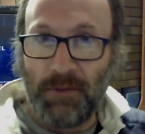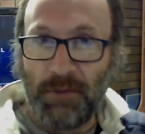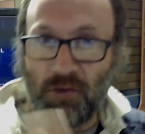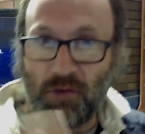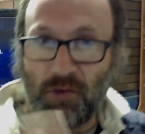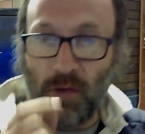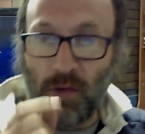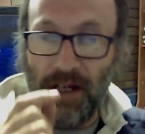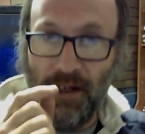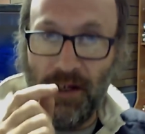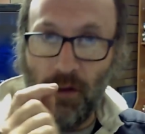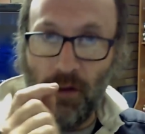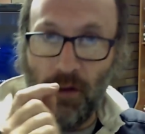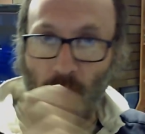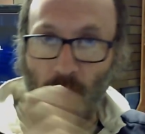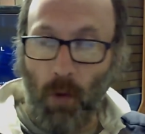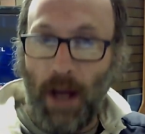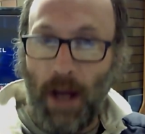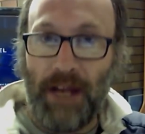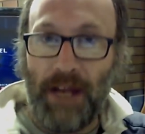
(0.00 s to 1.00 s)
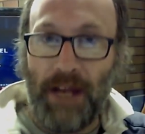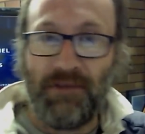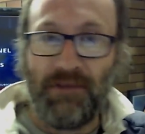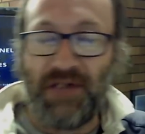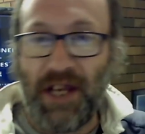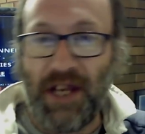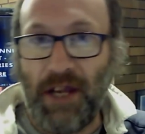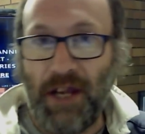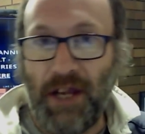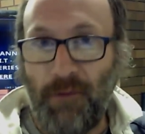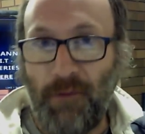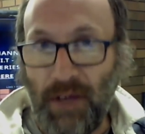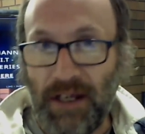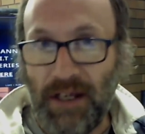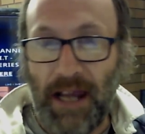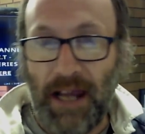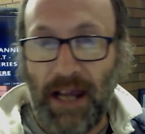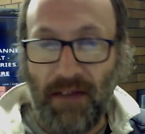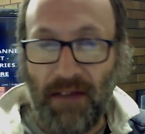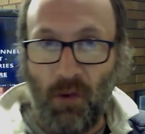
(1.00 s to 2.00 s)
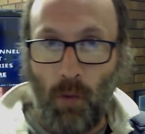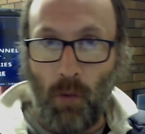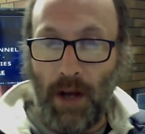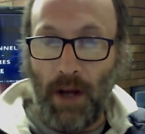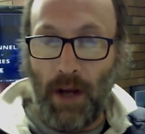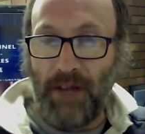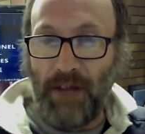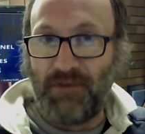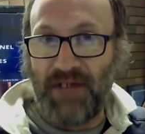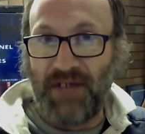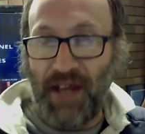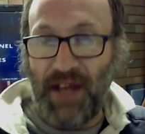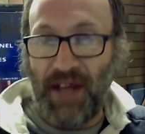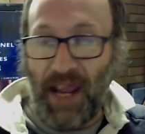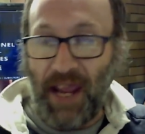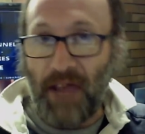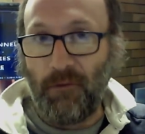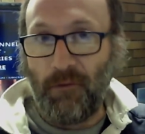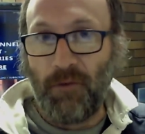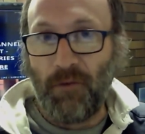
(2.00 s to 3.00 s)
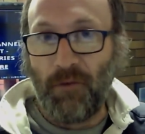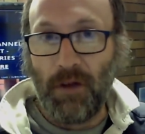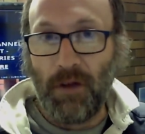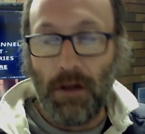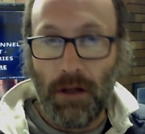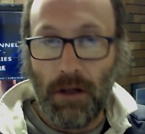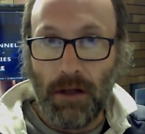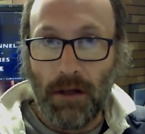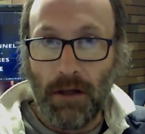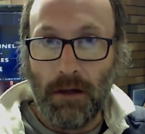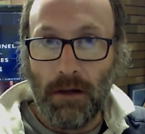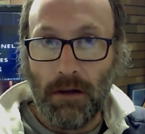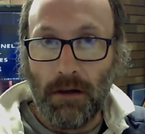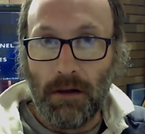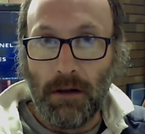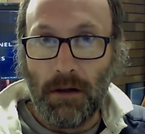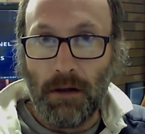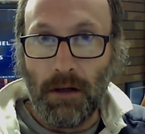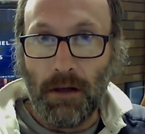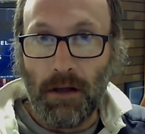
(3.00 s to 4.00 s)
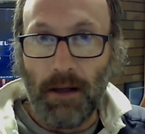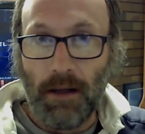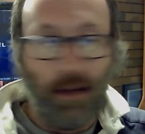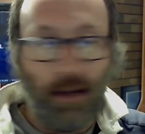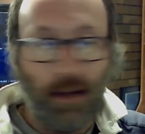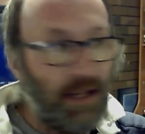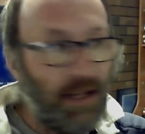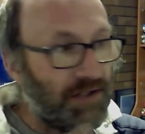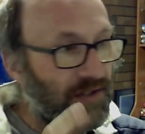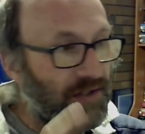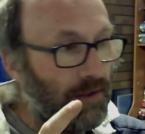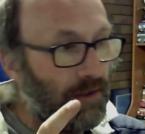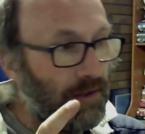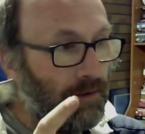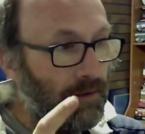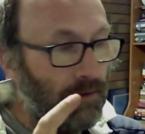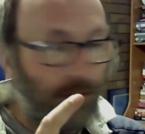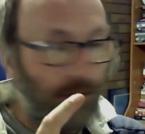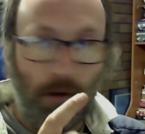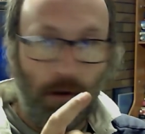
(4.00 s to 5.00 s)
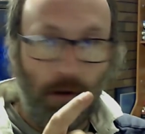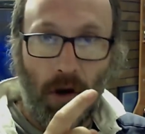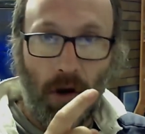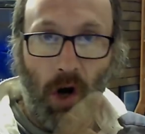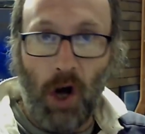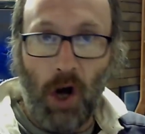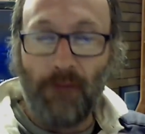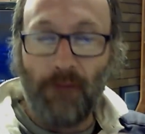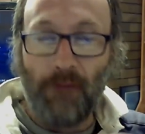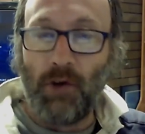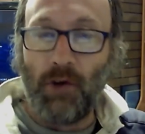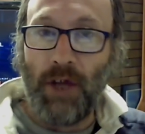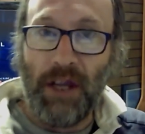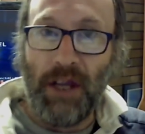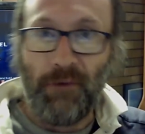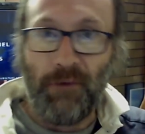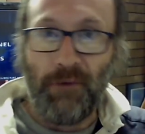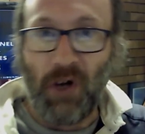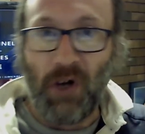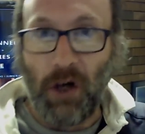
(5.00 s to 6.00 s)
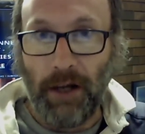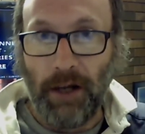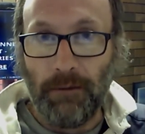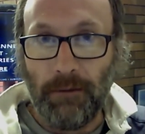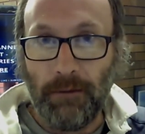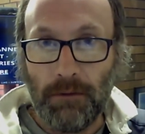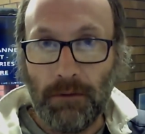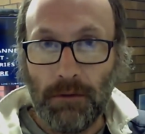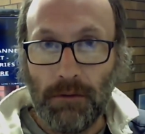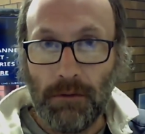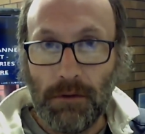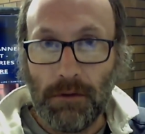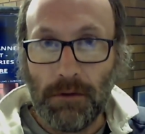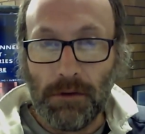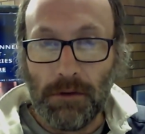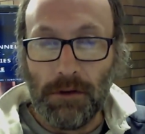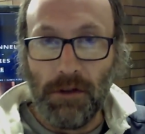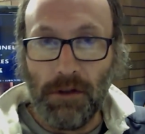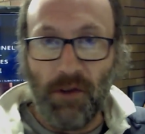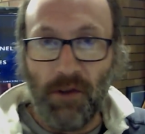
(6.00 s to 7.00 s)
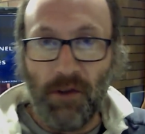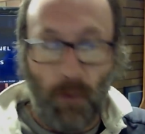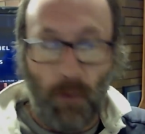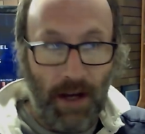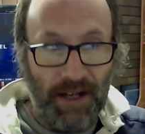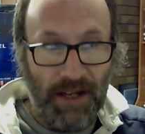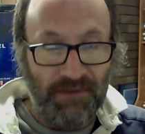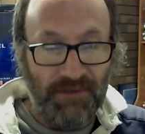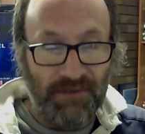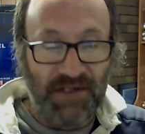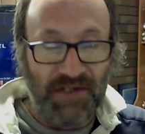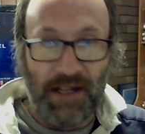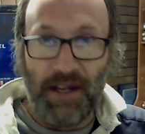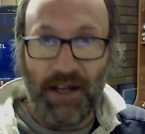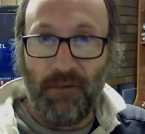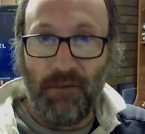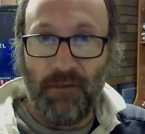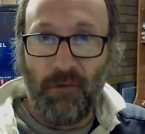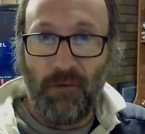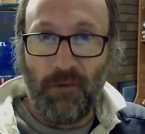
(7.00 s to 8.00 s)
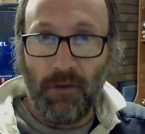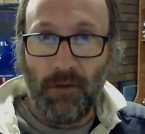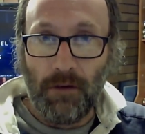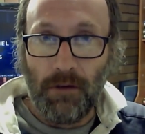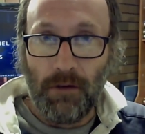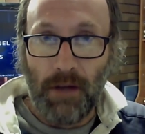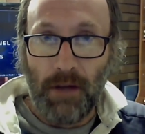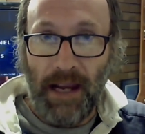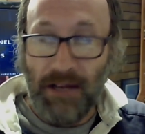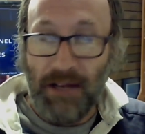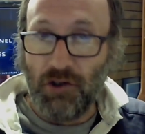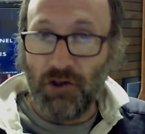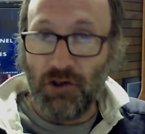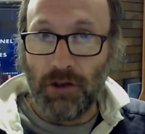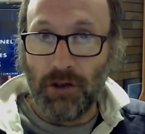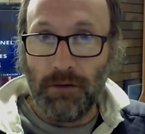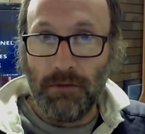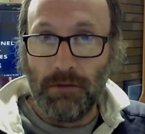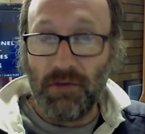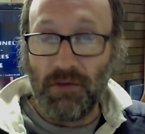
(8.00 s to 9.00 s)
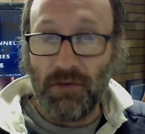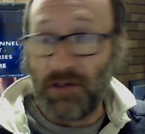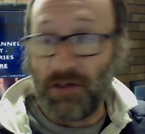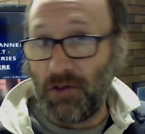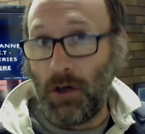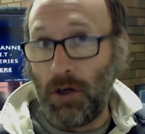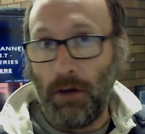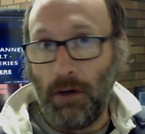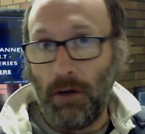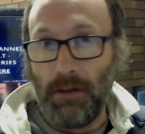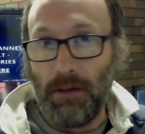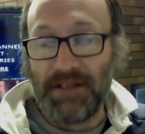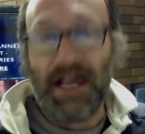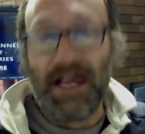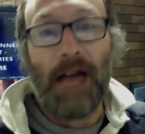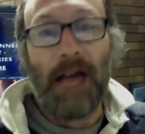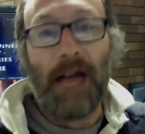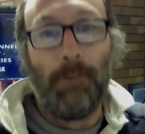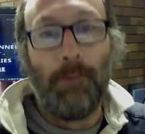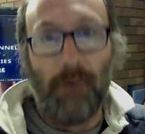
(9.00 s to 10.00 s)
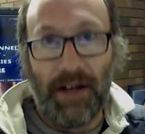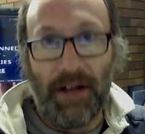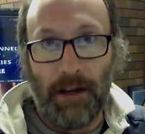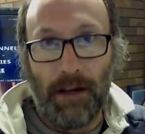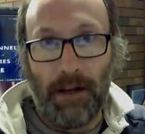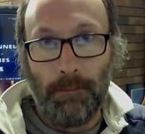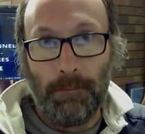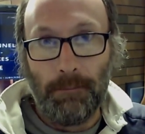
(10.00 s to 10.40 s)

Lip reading: between the 1FZ-FE and the 1FZ-F is that I've got EFI. The 1FZ-F engine does not. It's carburetor.